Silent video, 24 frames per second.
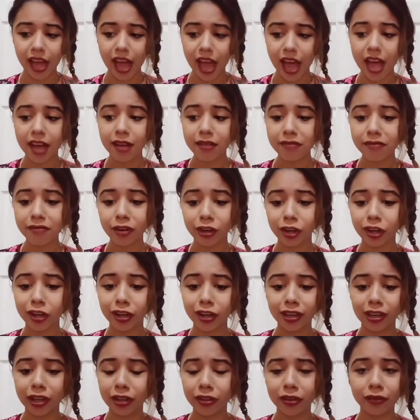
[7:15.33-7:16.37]
have
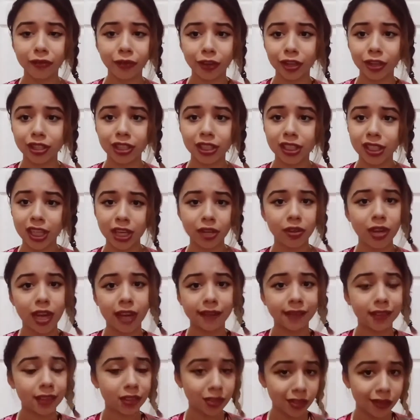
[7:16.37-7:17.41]
heard other versions that you
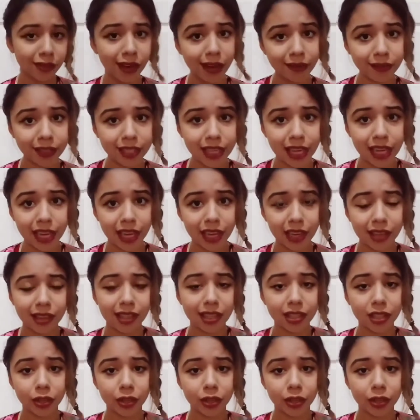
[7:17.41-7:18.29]
have to survive the day,